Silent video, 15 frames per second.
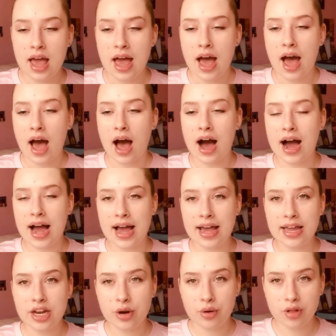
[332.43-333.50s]
I
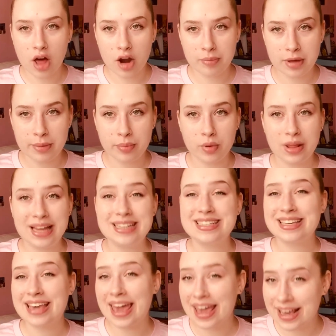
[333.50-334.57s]
know a lot of people like to
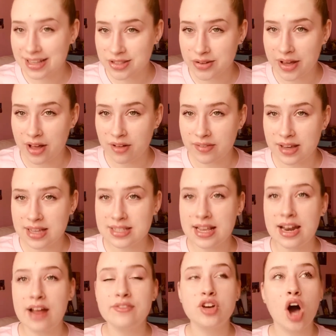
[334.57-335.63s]
cancel Elvis. And
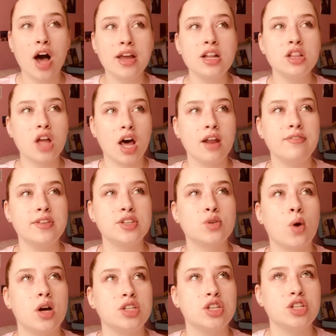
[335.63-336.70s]
I've gotten a lot of these
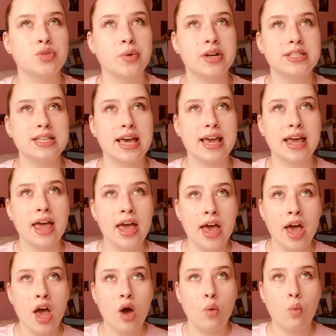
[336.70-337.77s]
questions where it's like,
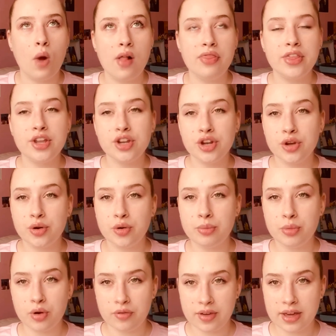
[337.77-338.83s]
when the new
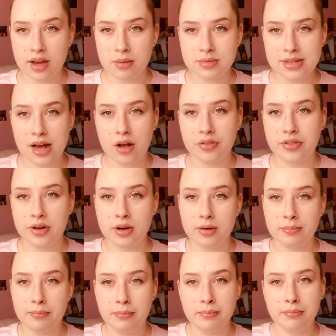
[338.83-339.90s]
movie comes out, the
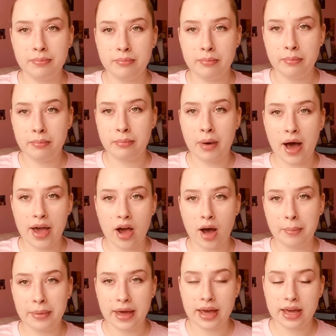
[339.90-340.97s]

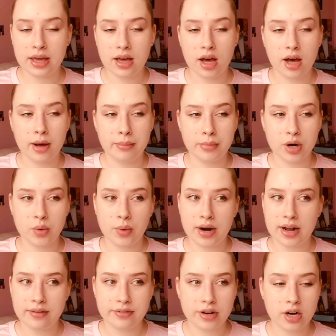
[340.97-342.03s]
biopic or
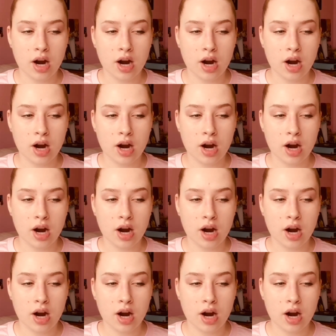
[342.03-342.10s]
whatever,